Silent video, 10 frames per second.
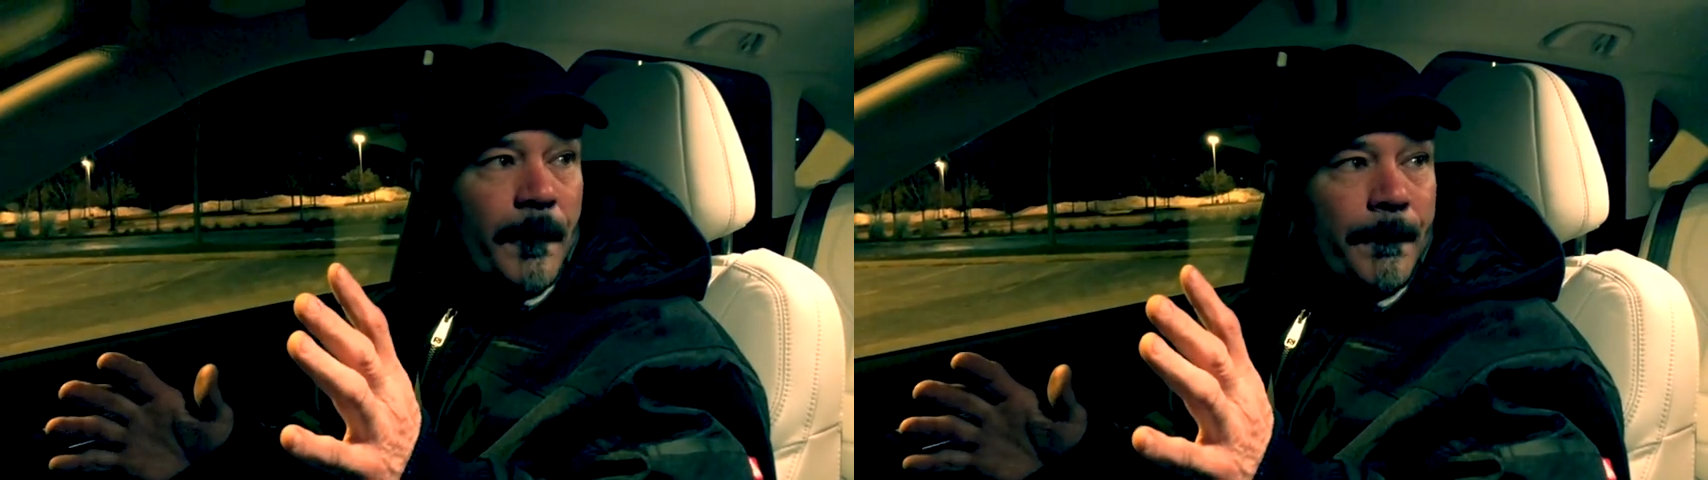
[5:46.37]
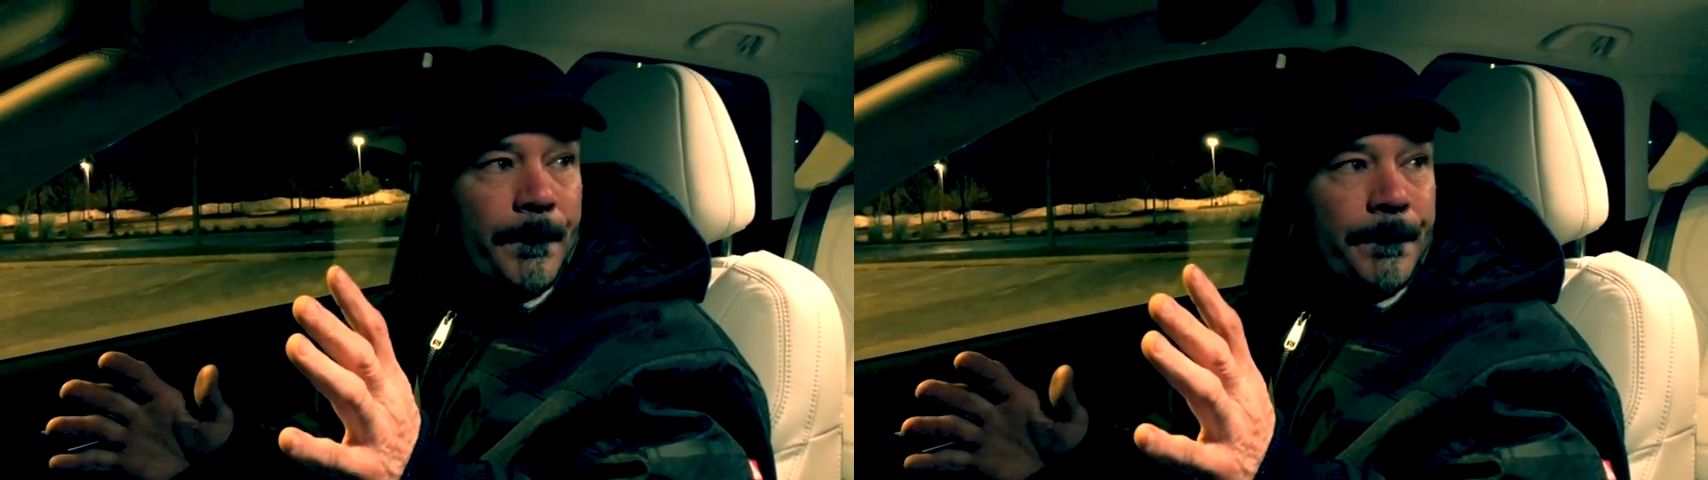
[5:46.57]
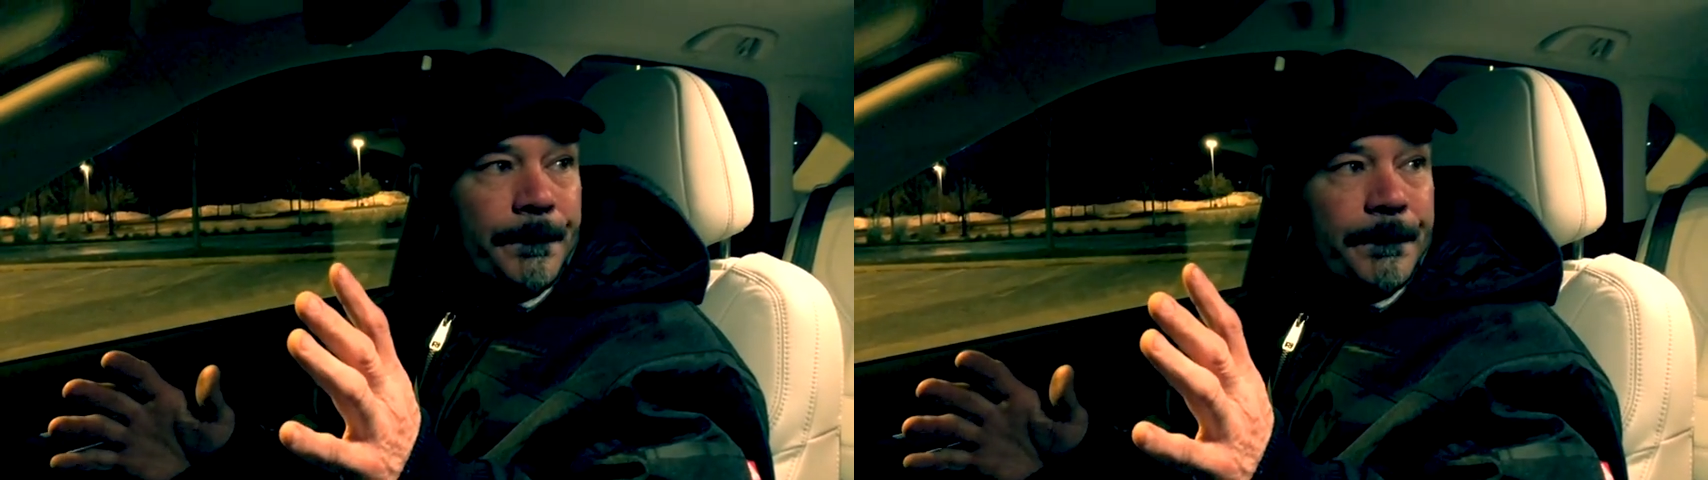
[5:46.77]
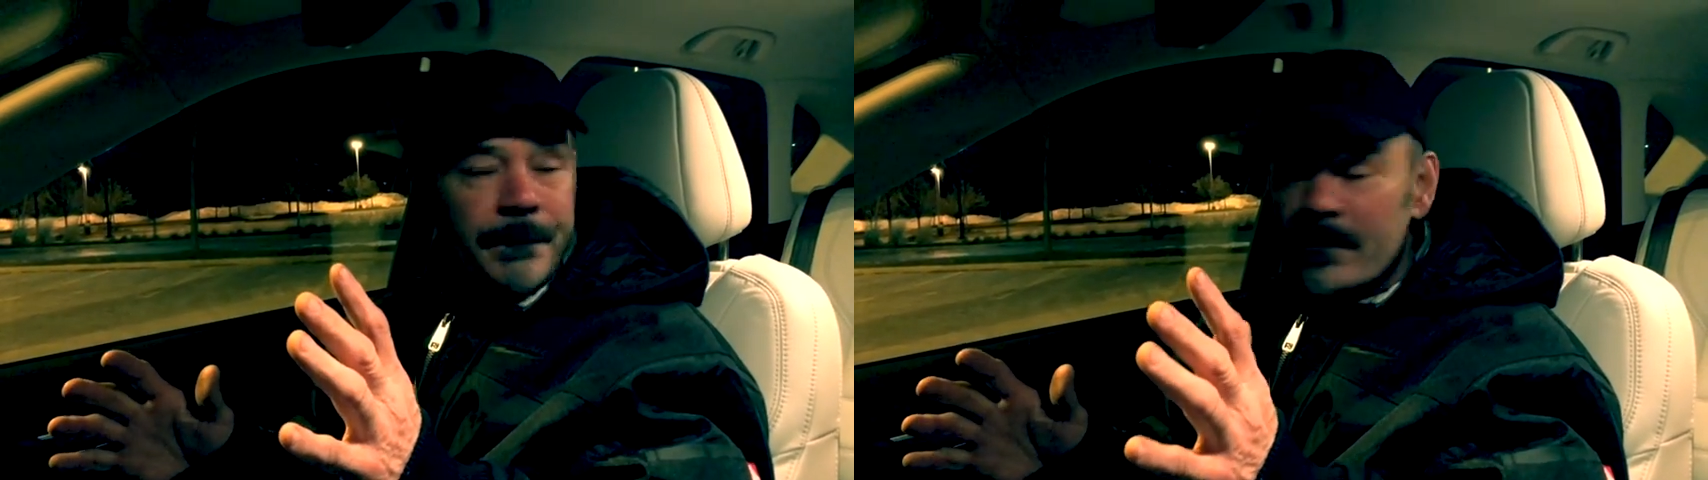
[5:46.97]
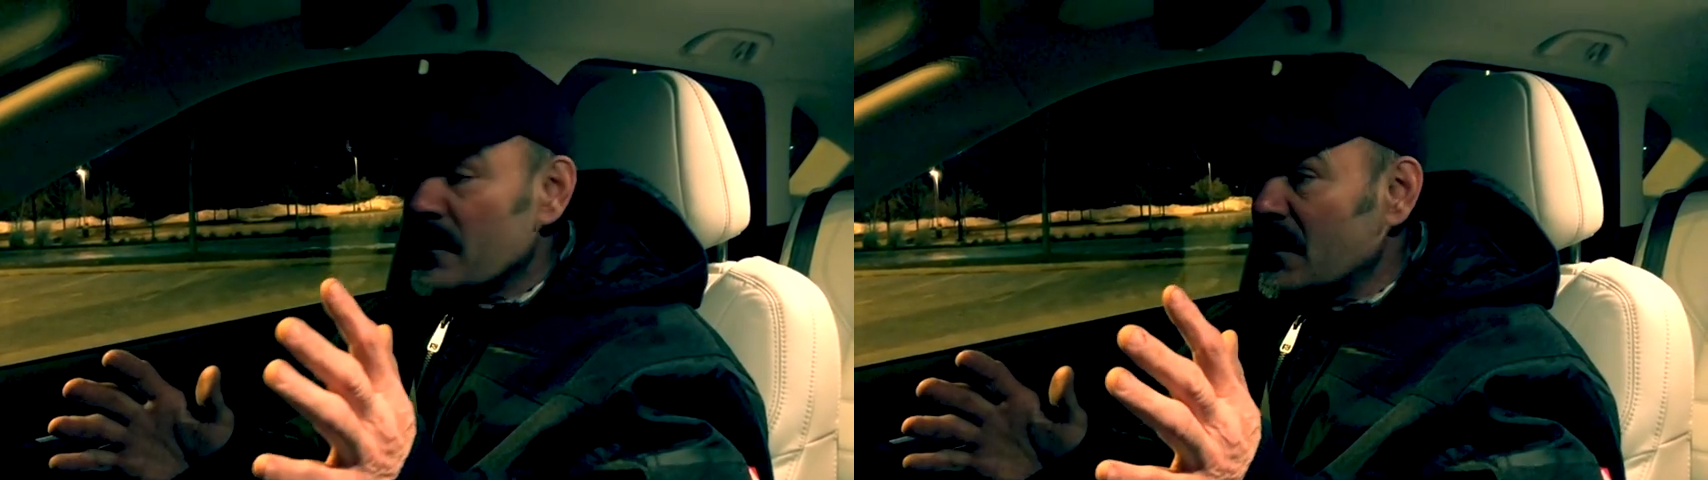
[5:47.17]
Yeah,
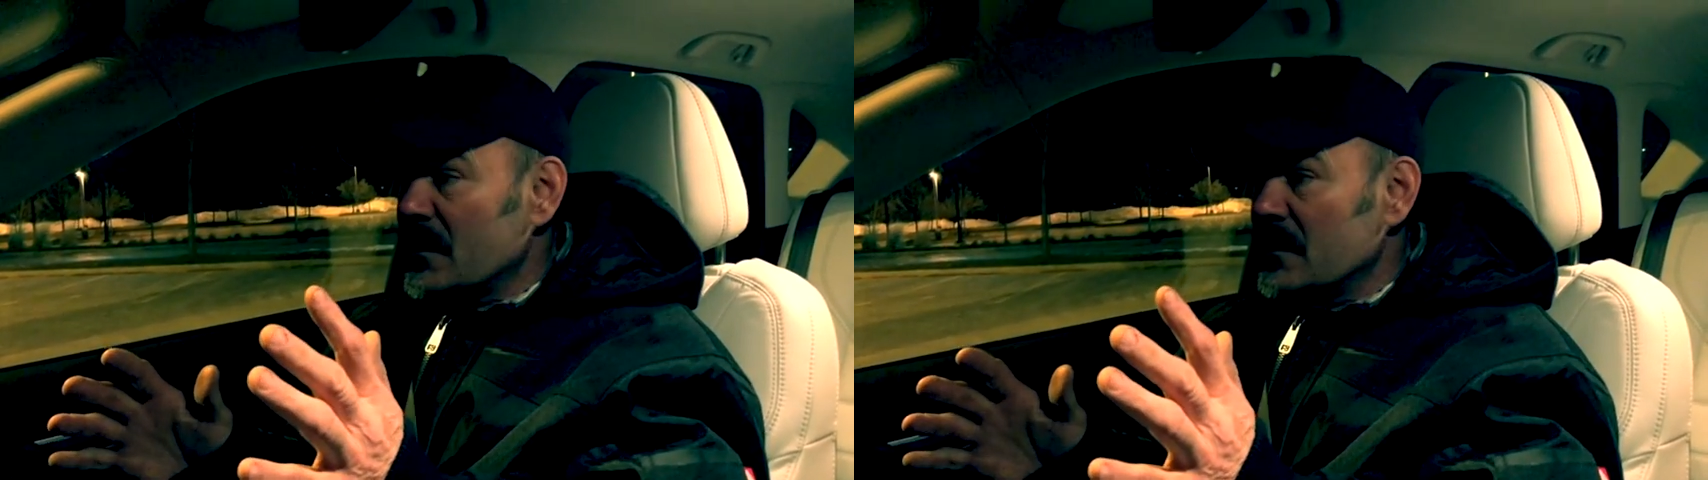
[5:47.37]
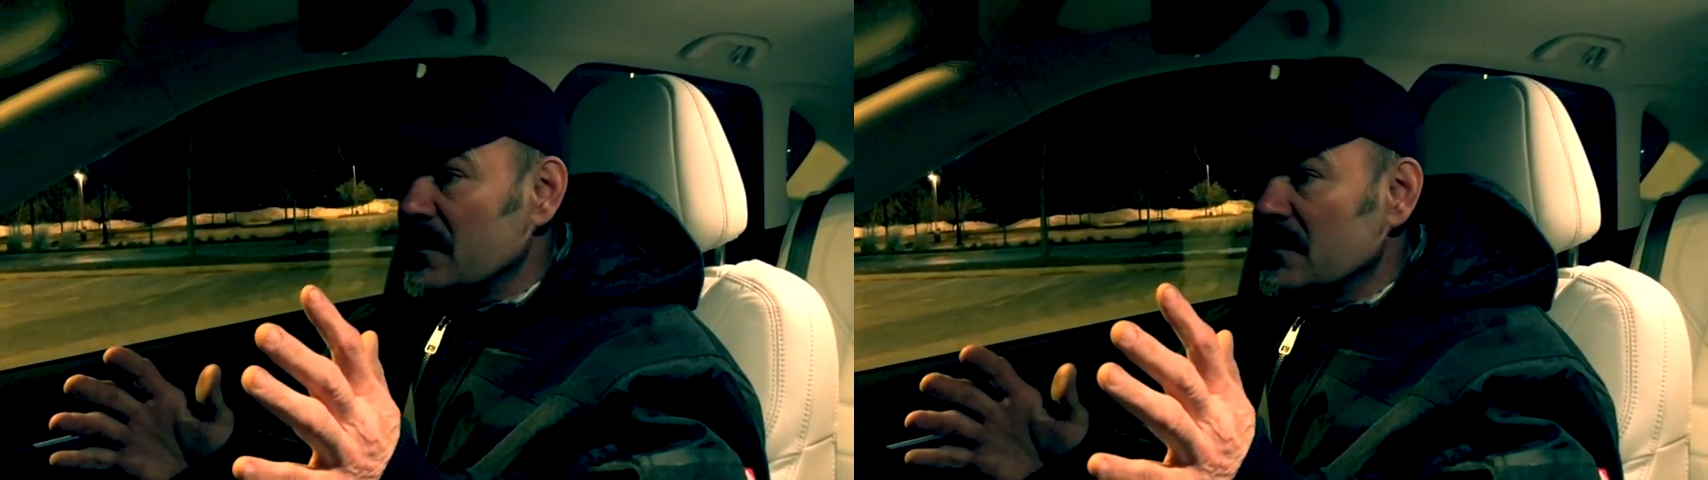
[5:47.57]
but